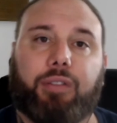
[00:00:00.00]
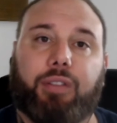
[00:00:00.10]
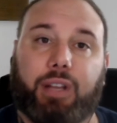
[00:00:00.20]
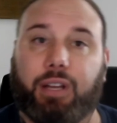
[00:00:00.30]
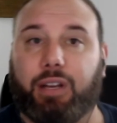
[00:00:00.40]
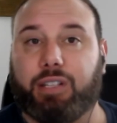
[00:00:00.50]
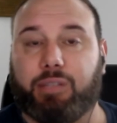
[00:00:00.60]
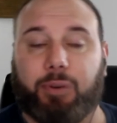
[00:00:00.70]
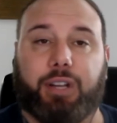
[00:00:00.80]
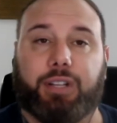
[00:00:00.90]
the
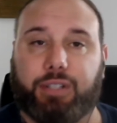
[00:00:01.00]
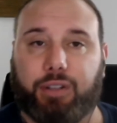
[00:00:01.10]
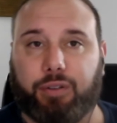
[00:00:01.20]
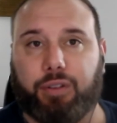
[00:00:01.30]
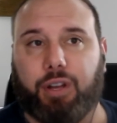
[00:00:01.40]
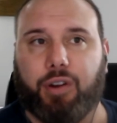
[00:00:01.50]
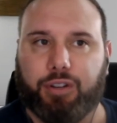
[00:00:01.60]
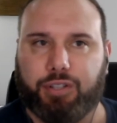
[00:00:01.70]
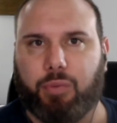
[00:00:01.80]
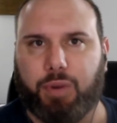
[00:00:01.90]
experience so the
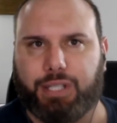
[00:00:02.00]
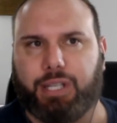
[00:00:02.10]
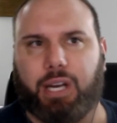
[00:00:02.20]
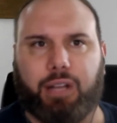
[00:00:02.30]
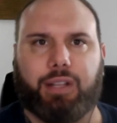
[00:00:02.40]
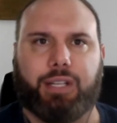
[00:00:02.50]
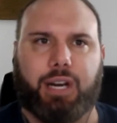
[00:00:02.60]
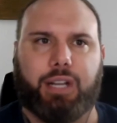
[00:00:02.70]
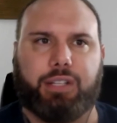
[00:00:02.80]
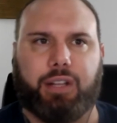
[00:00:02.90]
owners on one side the
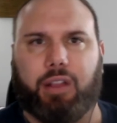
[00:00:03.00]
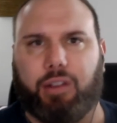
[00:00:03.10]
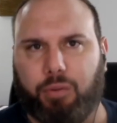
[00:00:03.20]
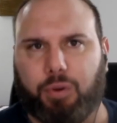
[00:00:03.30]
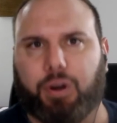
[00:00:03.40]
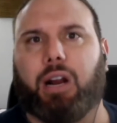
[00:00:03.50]
tenants on the other and we're kind